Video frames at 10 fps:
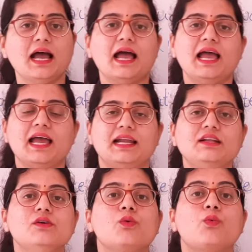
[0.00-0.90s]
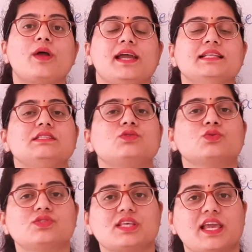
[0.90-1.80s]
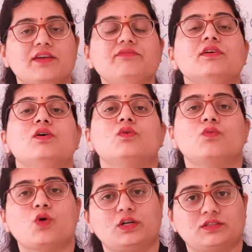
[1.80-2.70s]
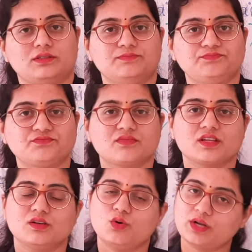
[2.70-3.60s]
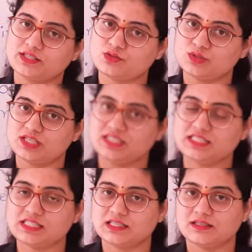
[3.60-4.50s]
and ways to save water. Okay, students?